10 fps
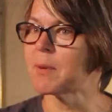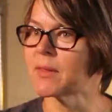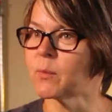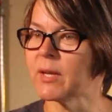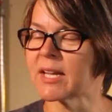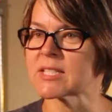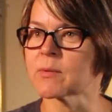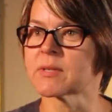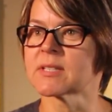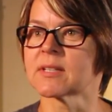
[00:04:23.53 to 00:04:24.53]
on the weekends. We
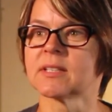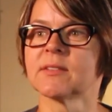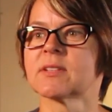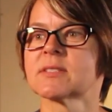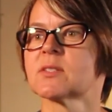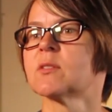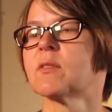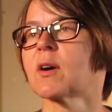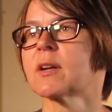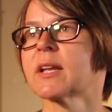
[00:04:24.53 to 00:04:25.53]
went to the Cleveland Institute of
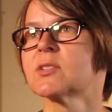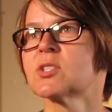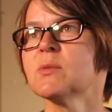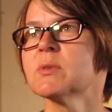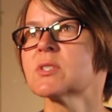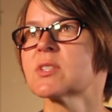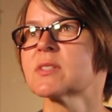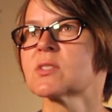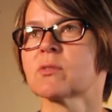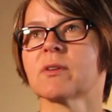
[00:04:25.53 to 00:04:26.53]
Art, and she was
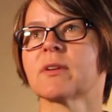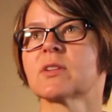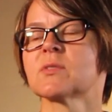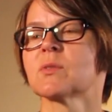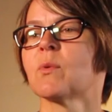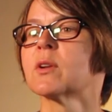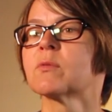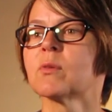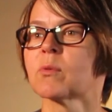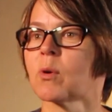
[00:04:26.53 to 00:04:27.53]
just terrific. She was a
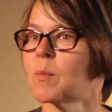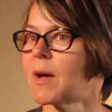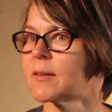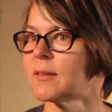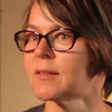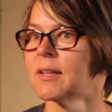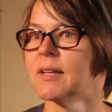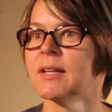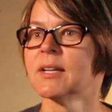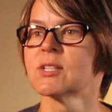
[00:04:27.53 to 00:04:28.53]
wonderful role model.
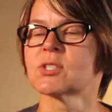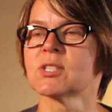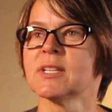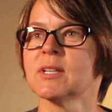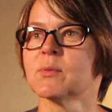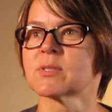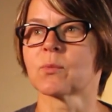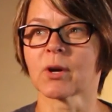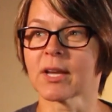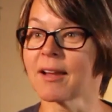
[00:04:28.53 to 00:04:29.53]
She was a
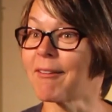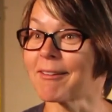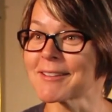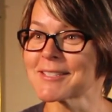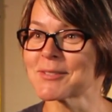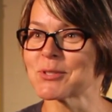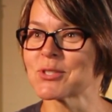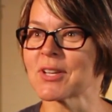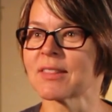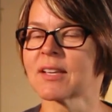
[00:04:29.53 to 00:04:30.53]
working artist,
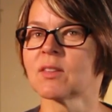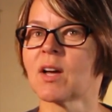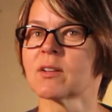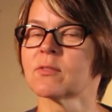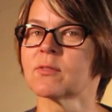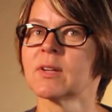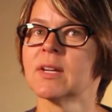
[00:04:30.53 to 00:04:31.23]
which I think a lot of,